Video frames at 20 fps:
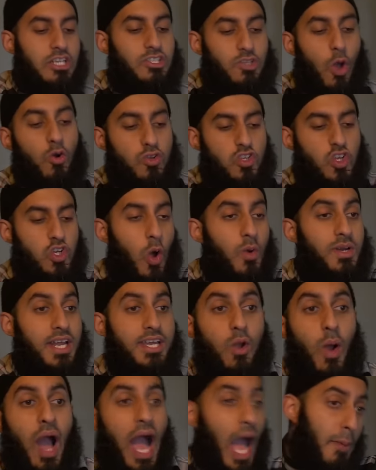don't you know that
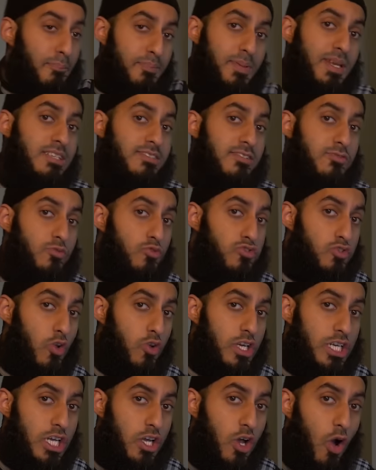your happiness is also
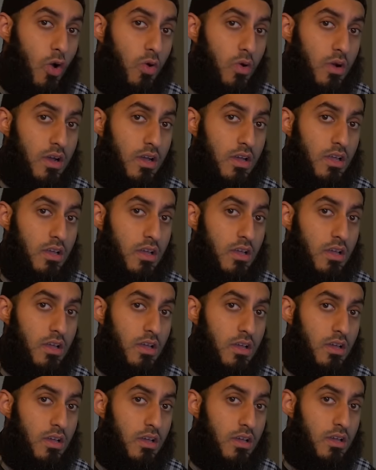gonna go?
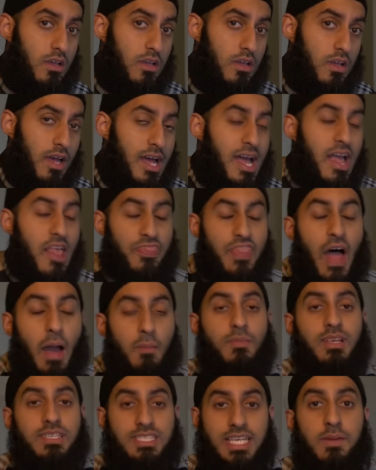That
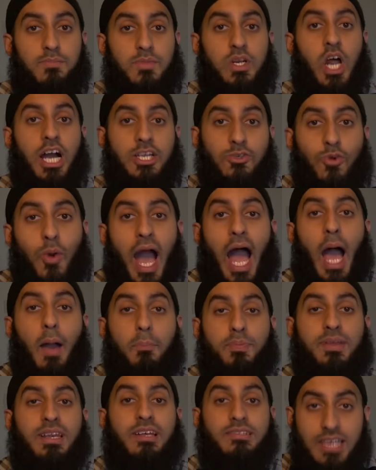means, Imran, your
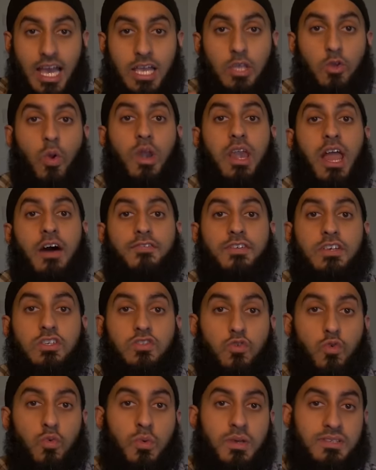happiness and your love is
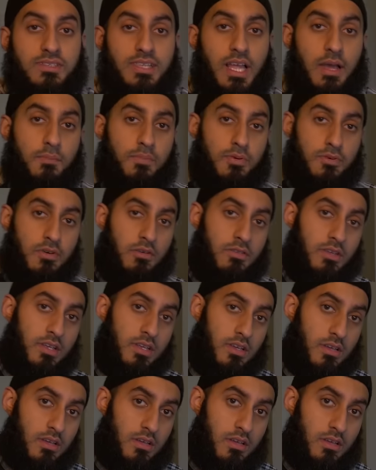always temporary.